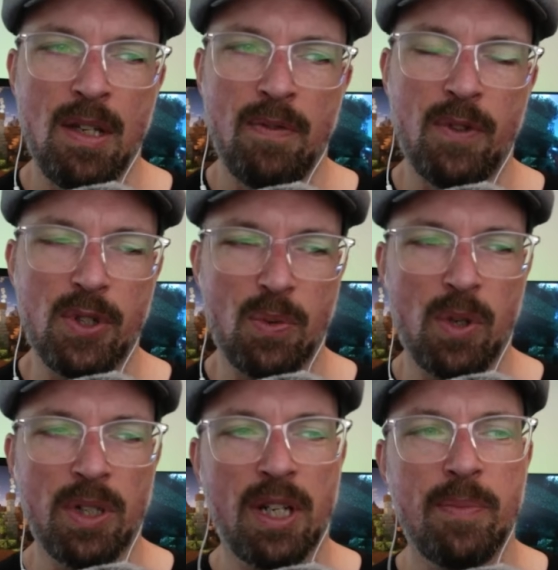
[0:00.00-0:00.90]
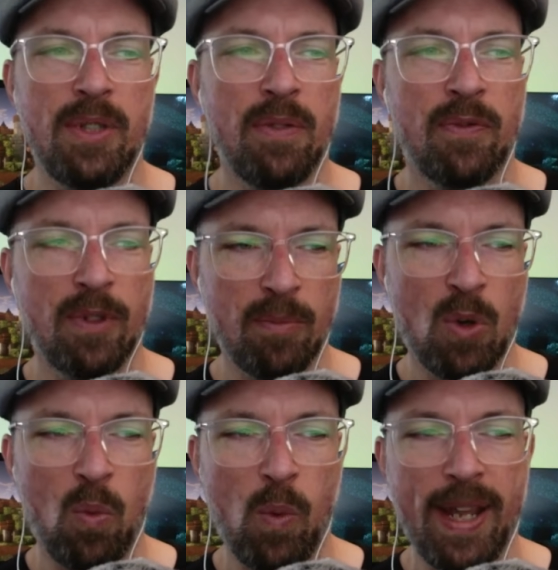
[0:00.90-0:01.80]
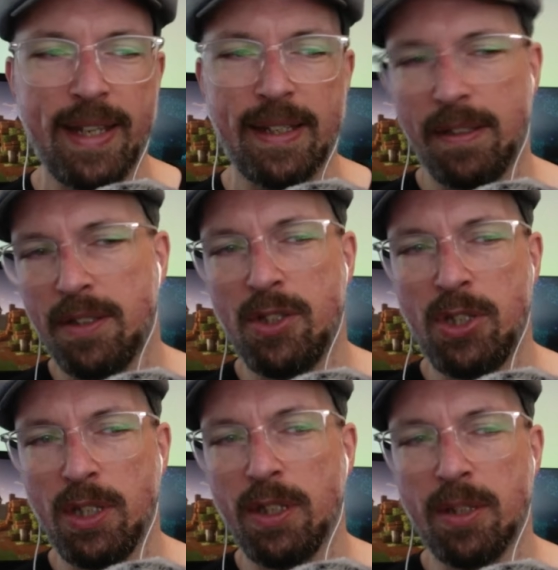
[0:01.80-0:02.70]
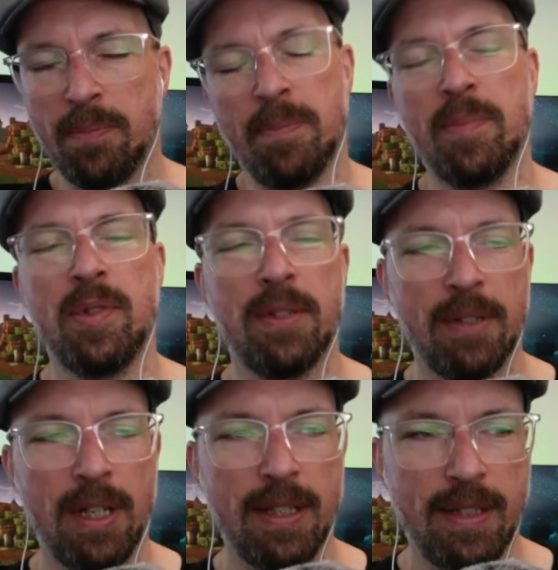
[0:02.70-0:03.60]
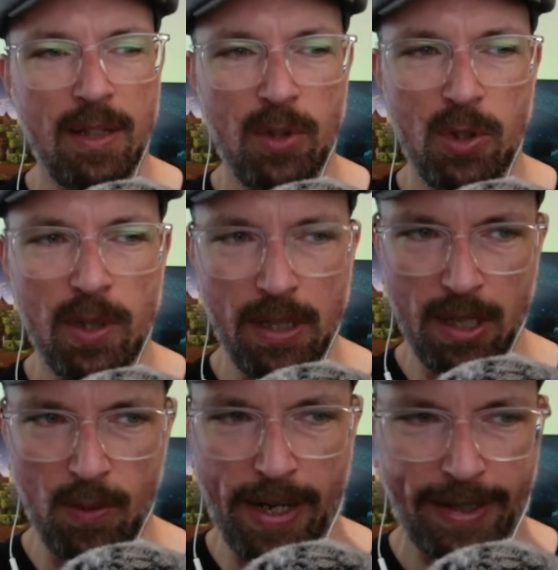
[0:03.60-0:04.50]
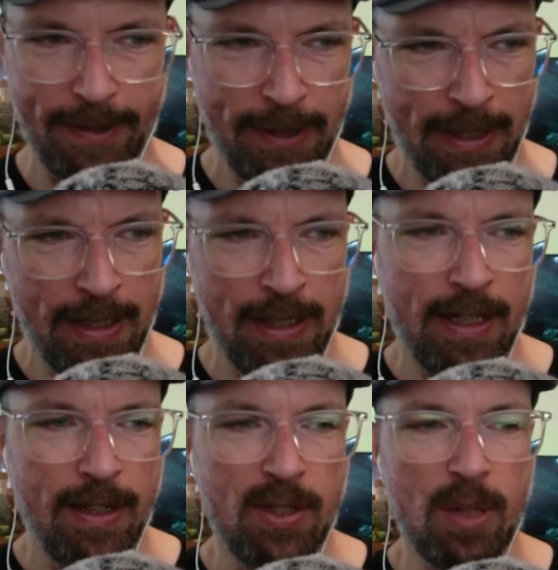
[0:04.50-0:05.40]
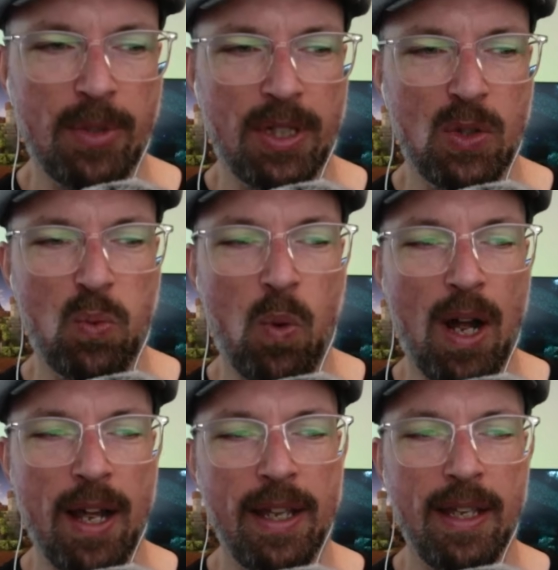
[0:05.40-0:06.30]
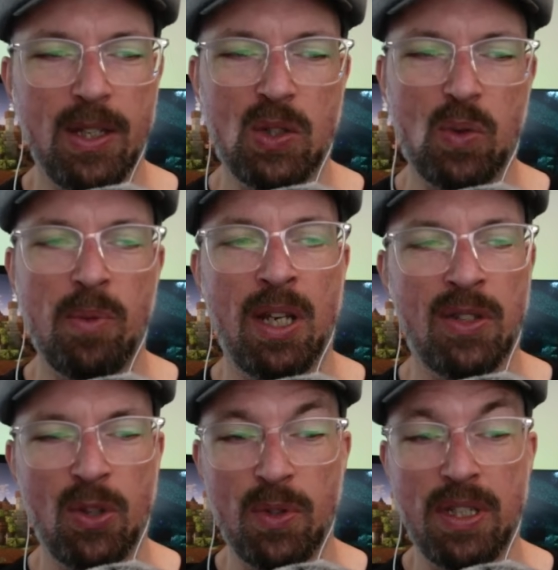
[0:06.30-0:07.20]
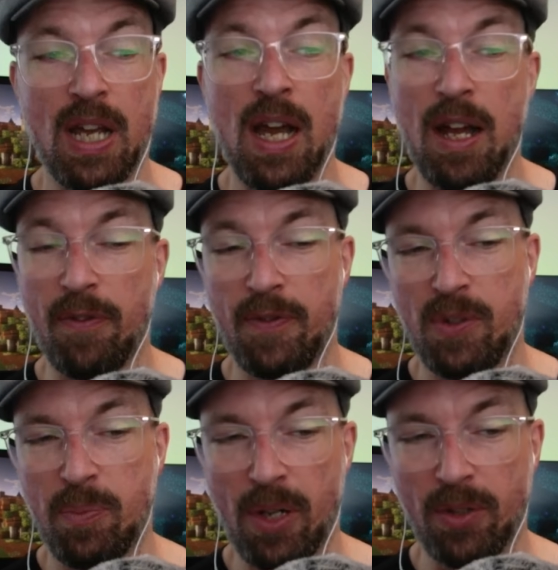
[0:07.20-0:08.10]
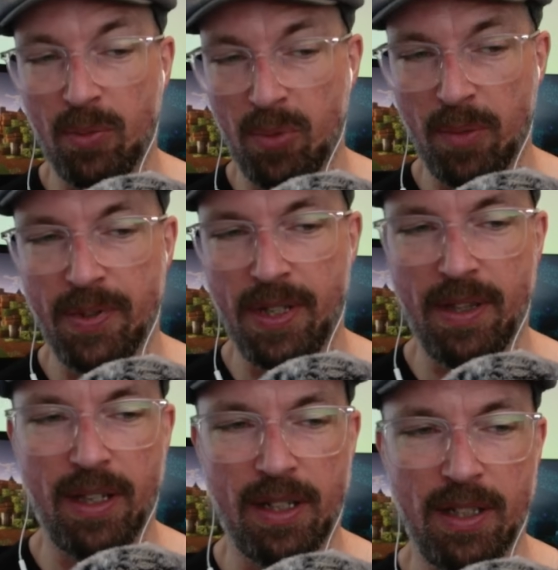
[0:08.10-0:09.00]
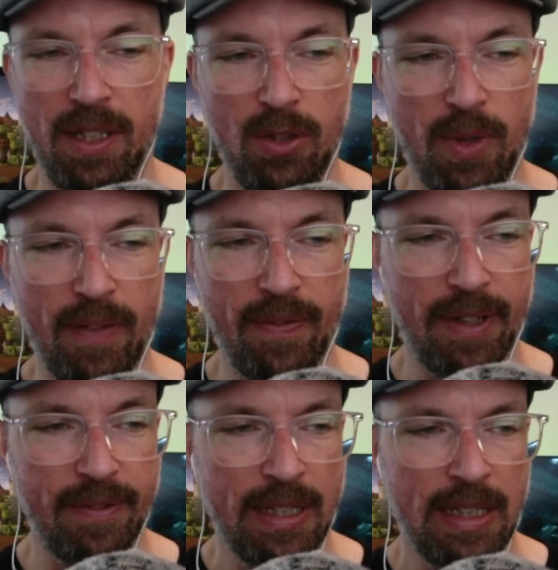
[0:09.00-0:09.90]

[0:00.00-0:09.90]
First one comes in from Wake Gilliams. I see what you did there, Wake. The subject is, why is swimming so tough? Spelt on purpose, I think. Tuff.